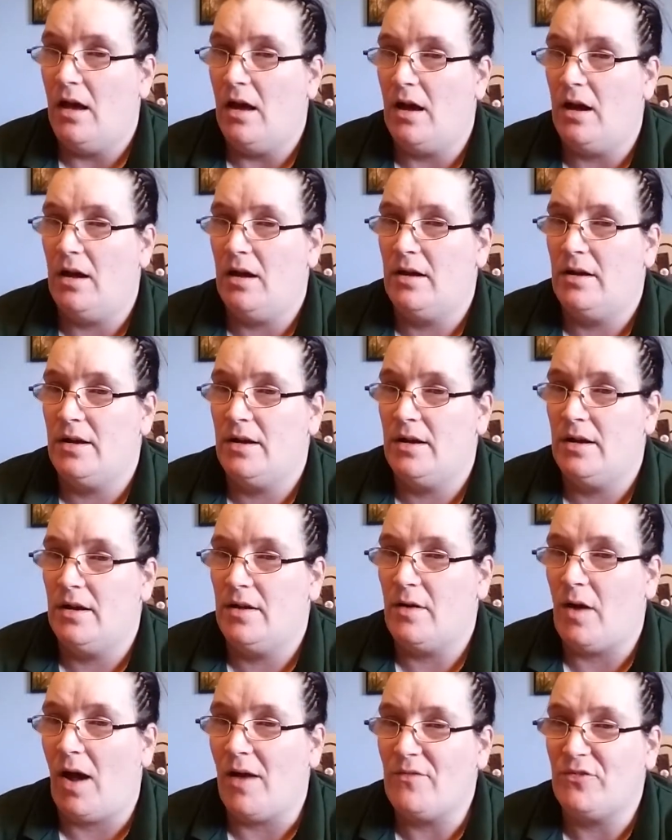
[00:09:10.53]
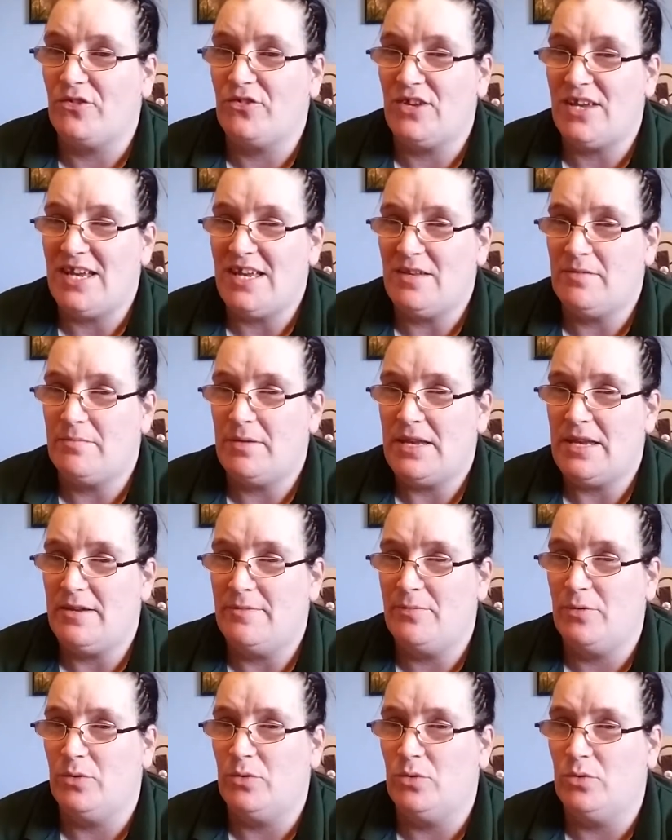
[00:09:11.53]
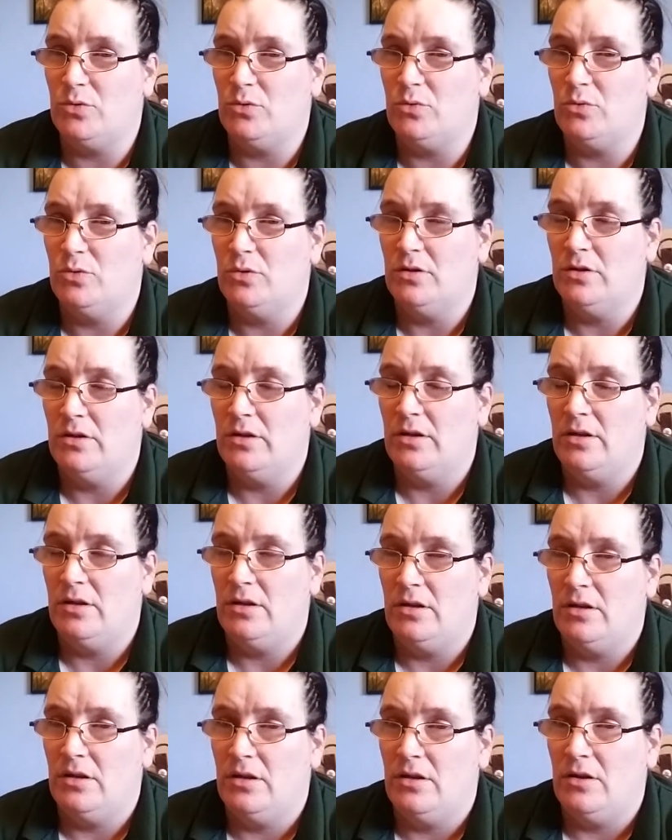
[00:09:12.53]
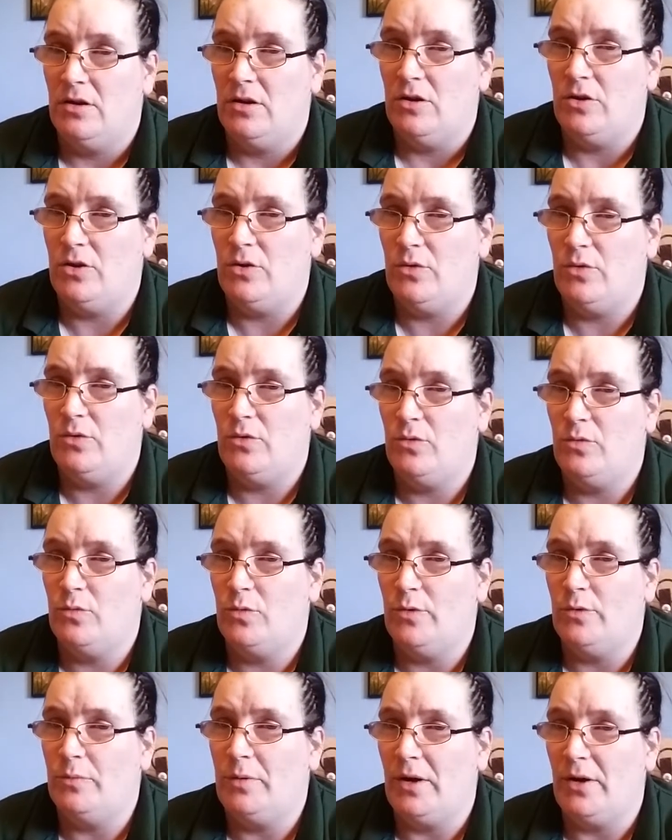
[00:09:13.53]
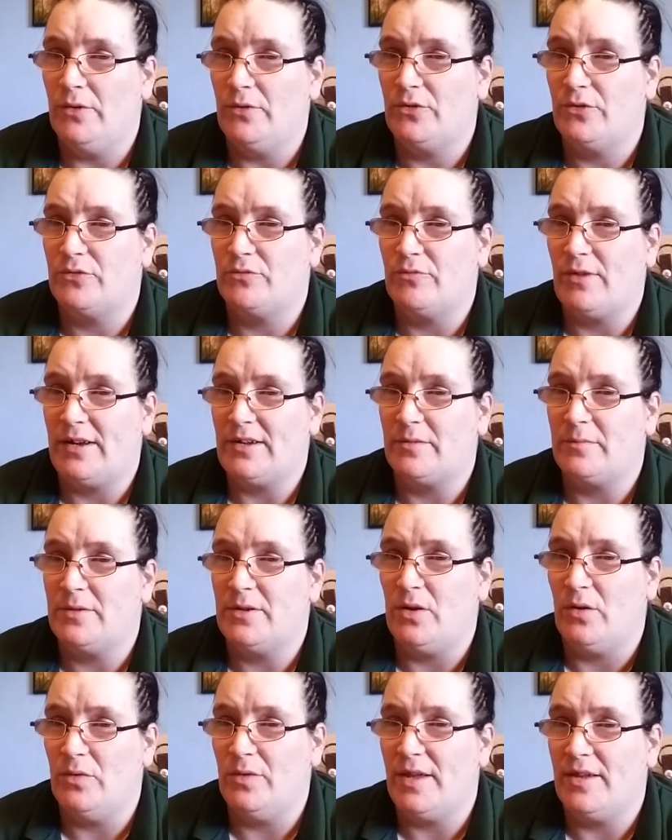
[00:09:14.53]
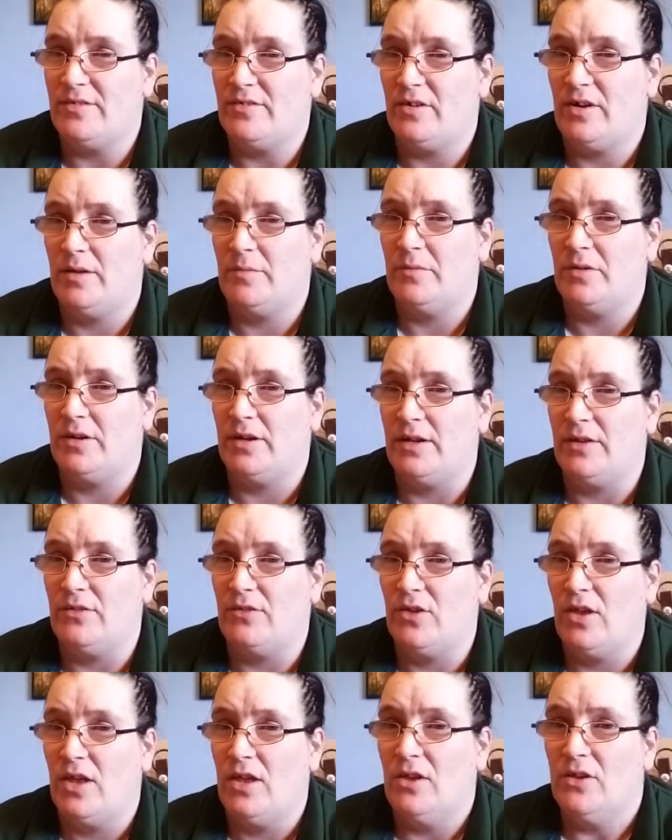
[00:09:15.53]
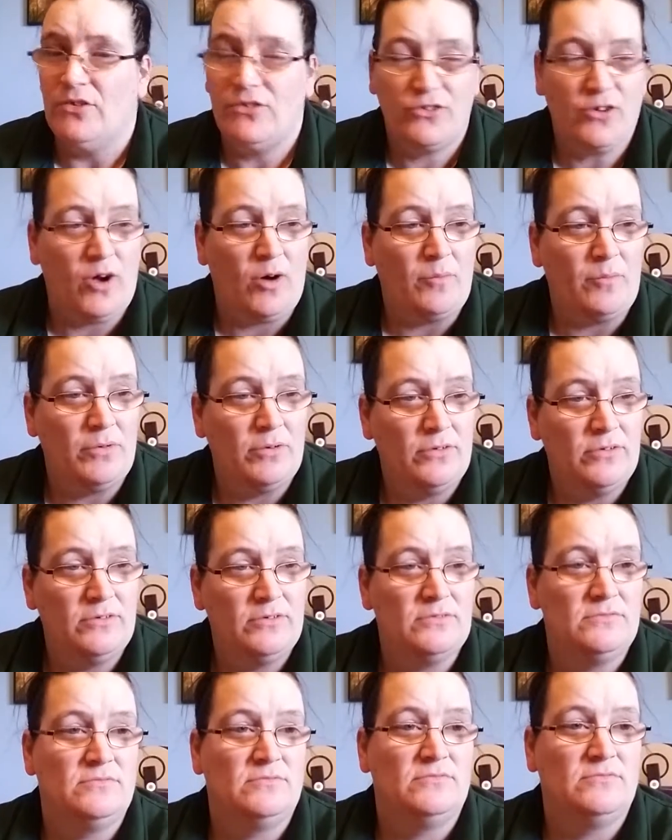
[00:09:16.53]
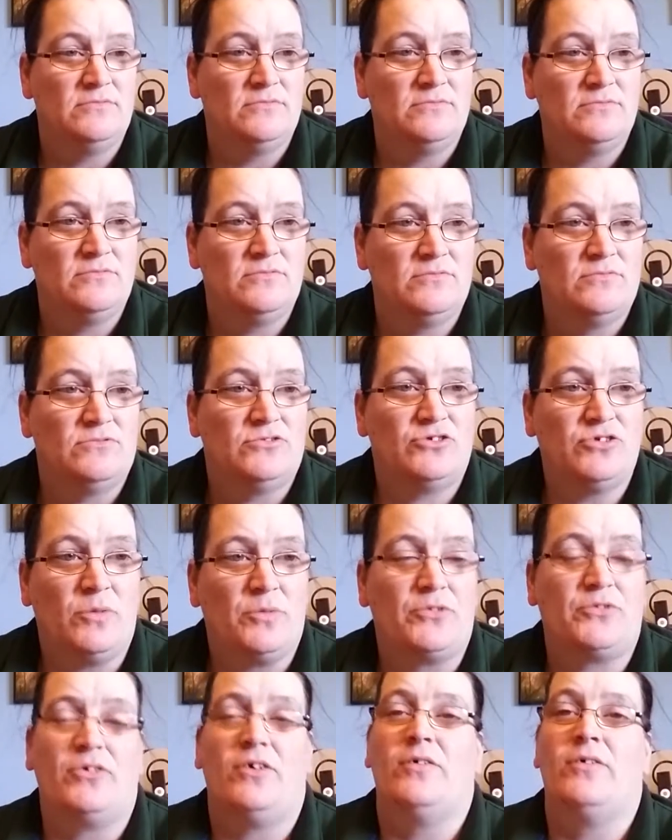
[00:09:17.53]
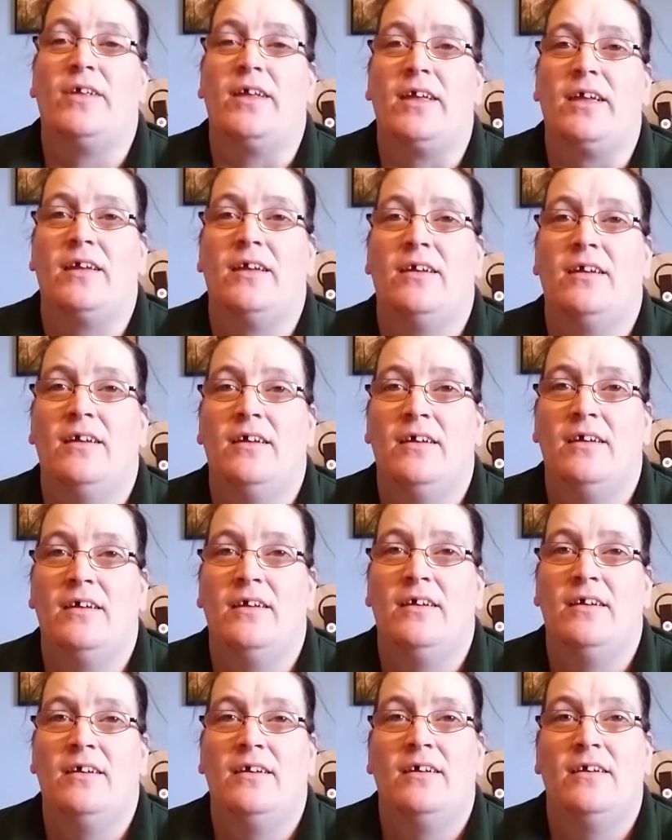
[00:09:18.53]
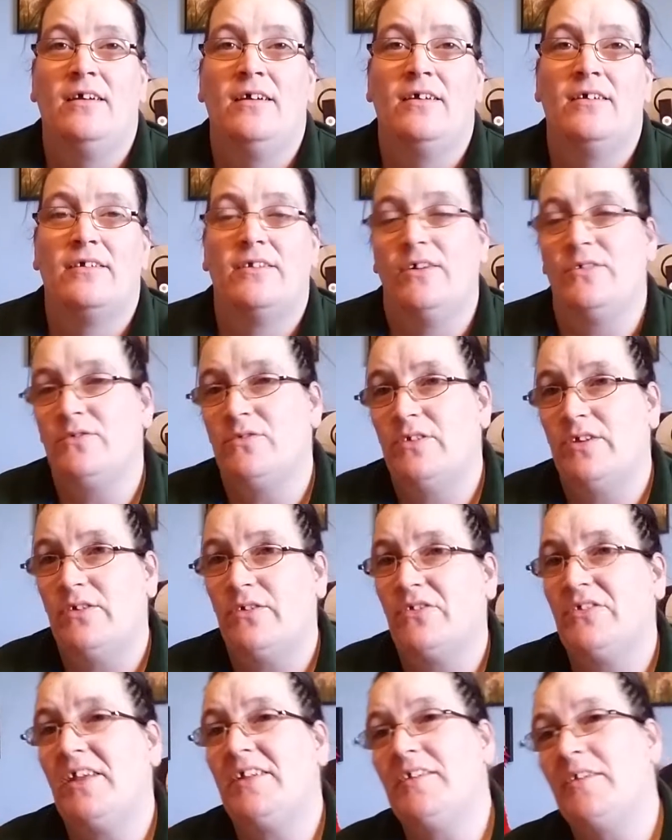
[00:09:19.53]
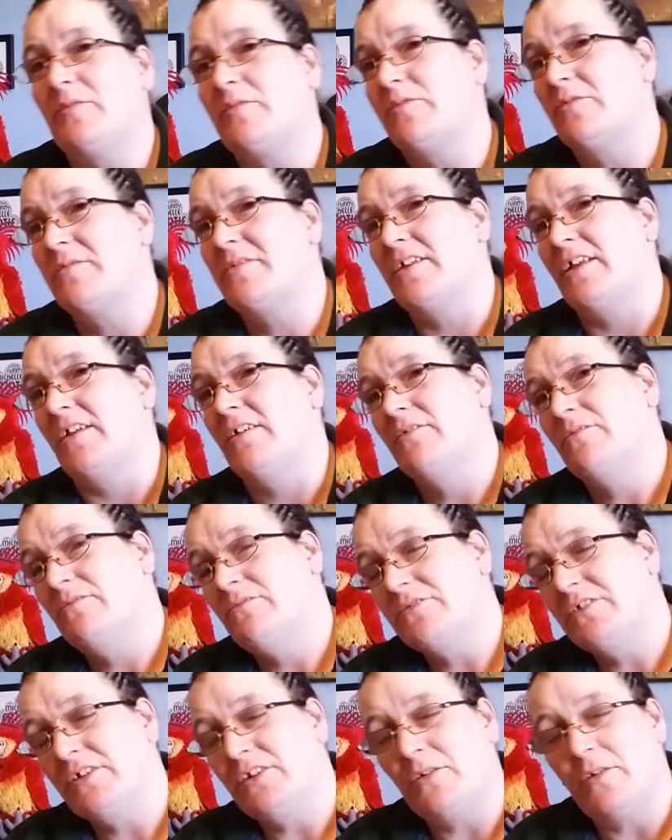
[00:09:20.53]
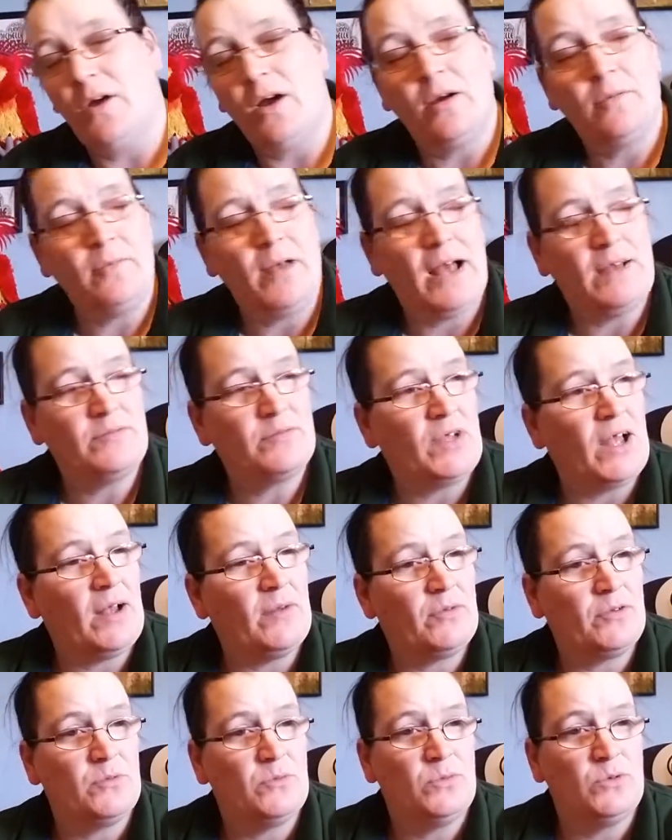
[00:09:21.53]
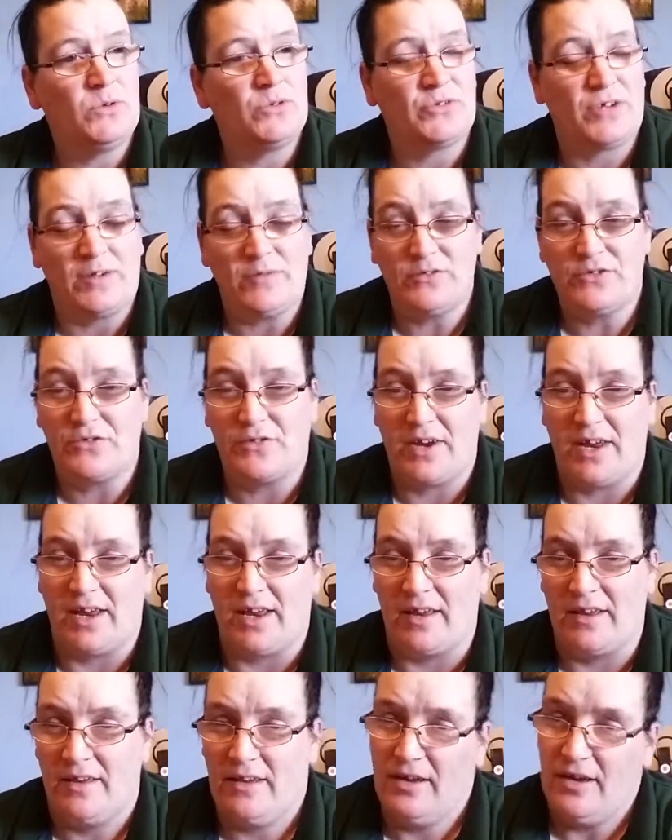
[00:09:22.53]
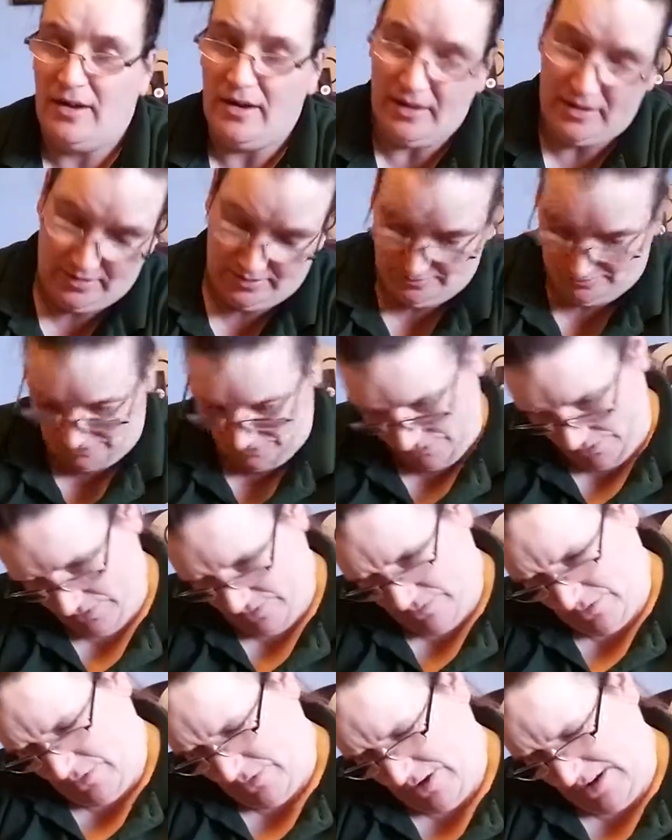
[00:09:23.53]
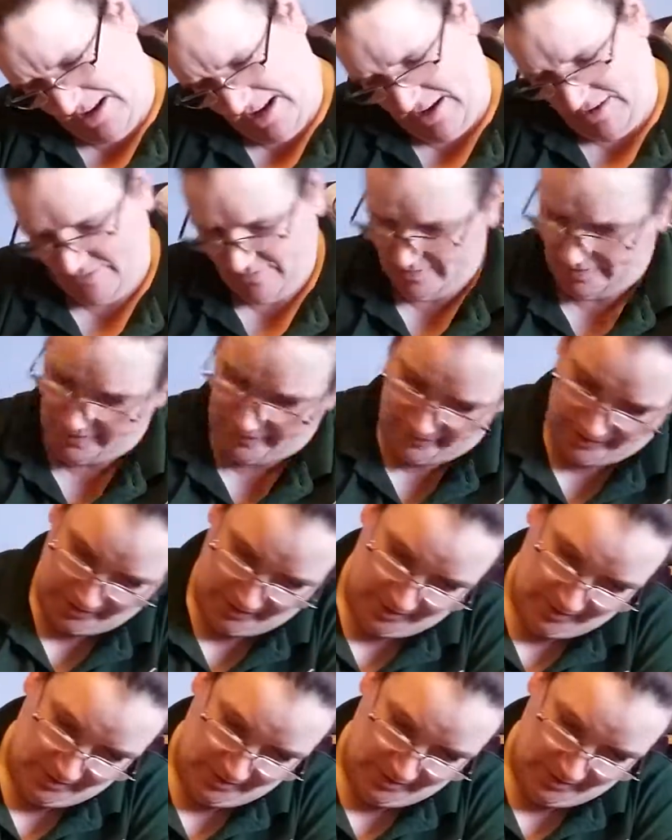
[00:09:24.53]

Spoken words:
I've seen people who will post randomly on their timelines, stop scrolling, go stand up for a minute, you know, have some water, have a drink, roll your neck around,